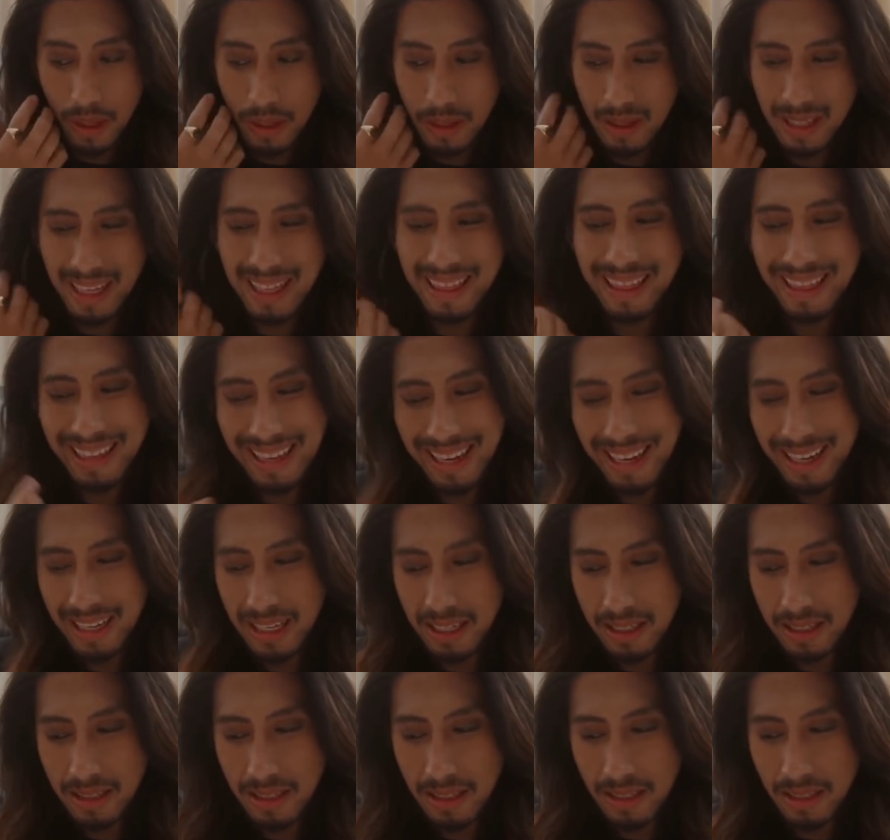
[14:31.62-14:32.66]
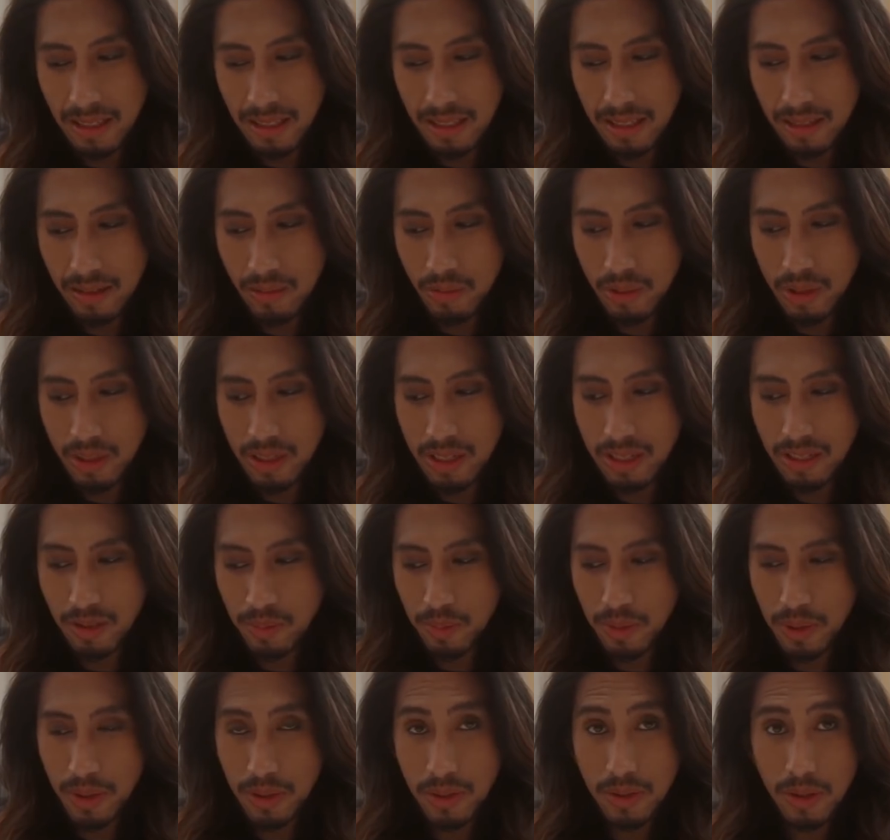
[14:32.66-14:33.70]
The thing is, with this
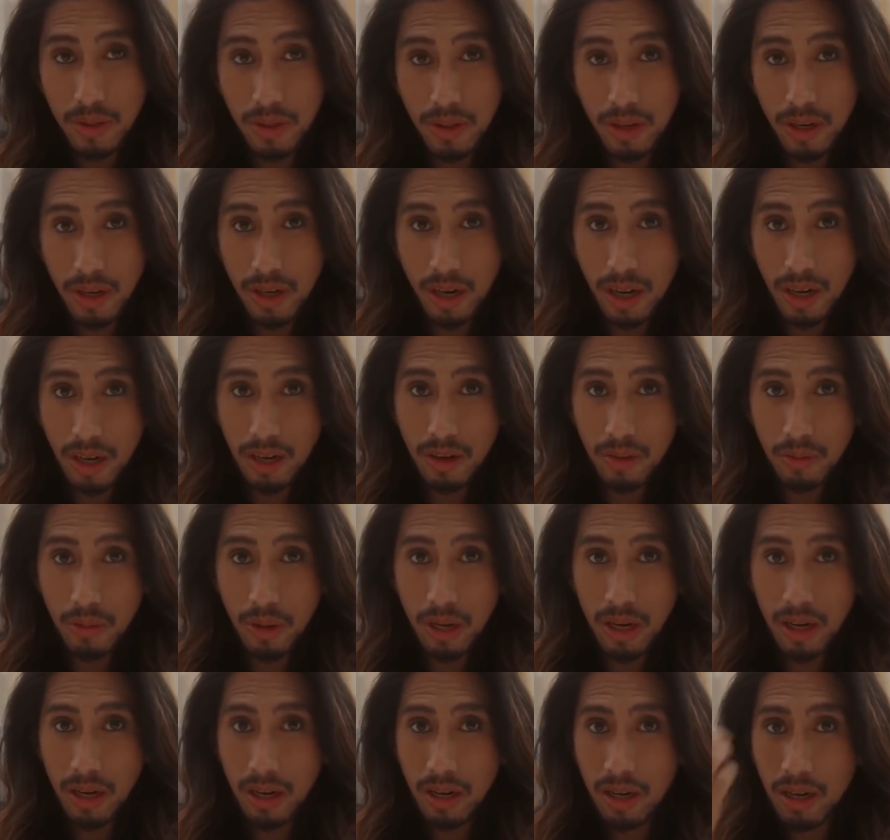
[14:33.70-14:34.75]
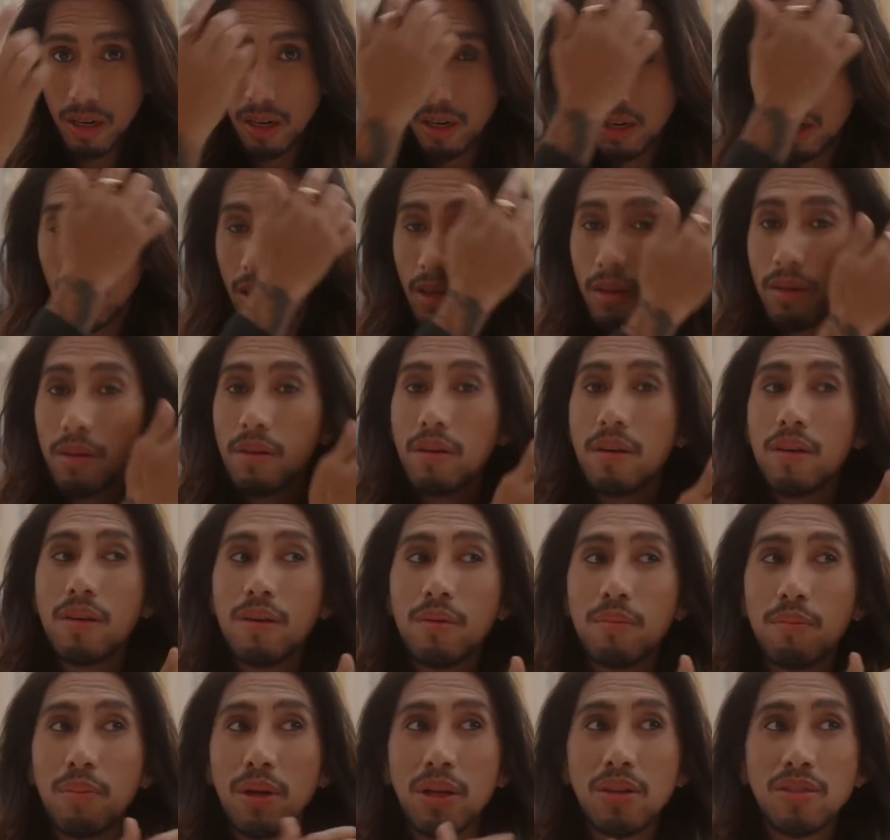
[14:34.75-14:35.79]
person, they're not aware
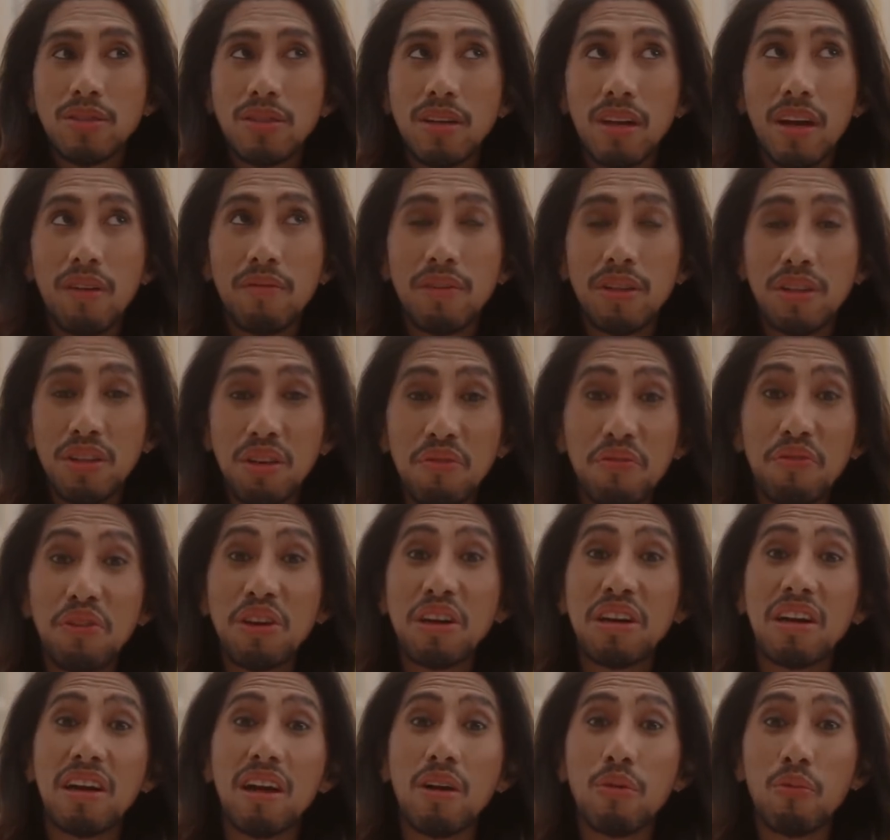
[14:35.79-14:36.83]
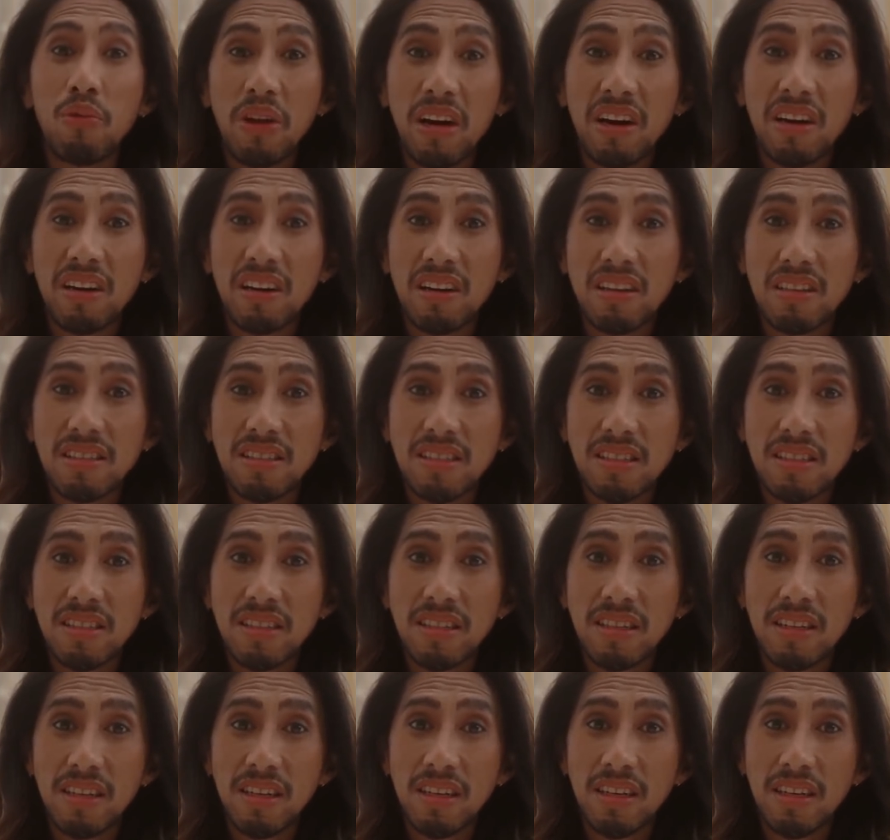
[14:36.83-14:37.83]
because they have a different awareness.